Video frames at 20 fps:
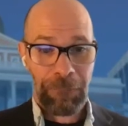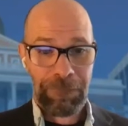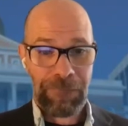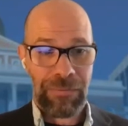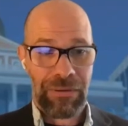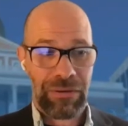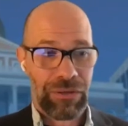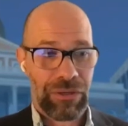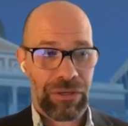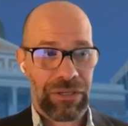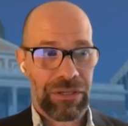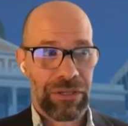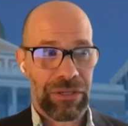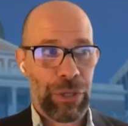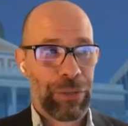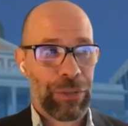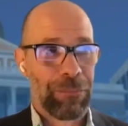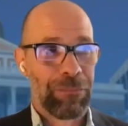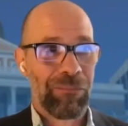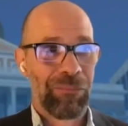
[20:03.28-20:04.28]

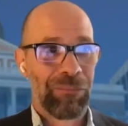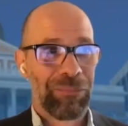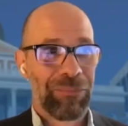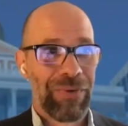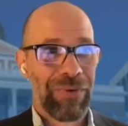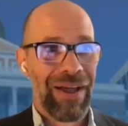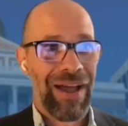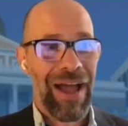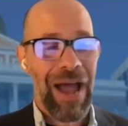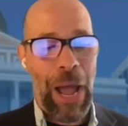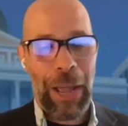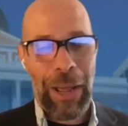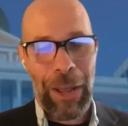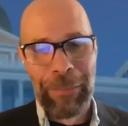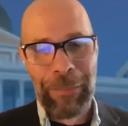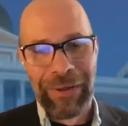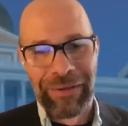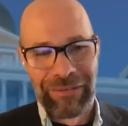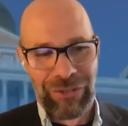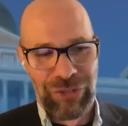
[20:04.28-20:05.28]
And I
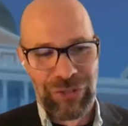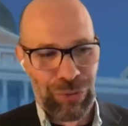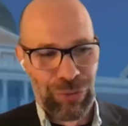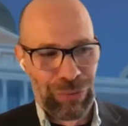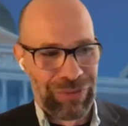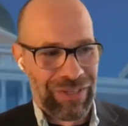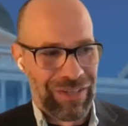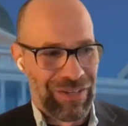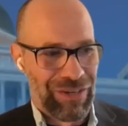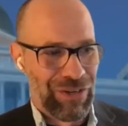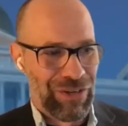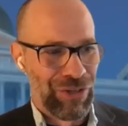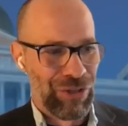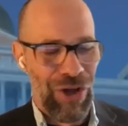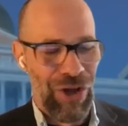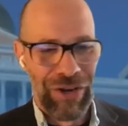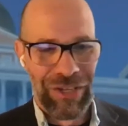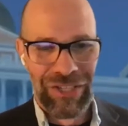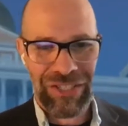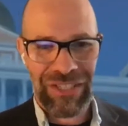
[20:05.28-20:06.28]
make the joke that a
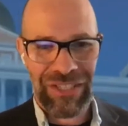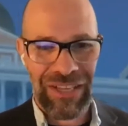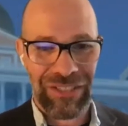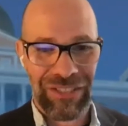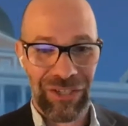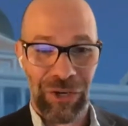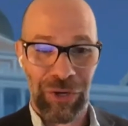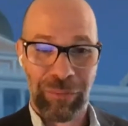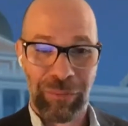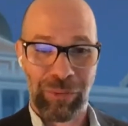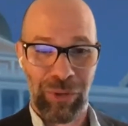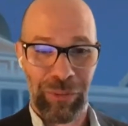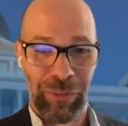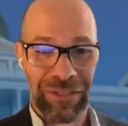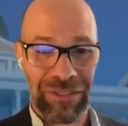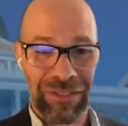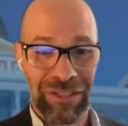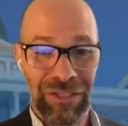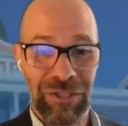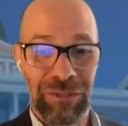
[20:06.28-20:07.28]
lot of states'
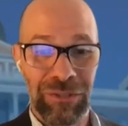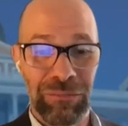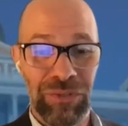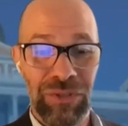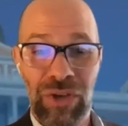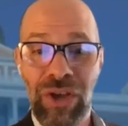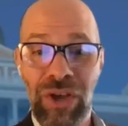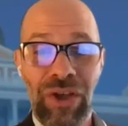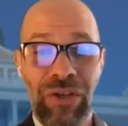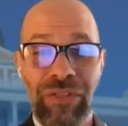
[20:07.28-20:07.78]
unemployment systems,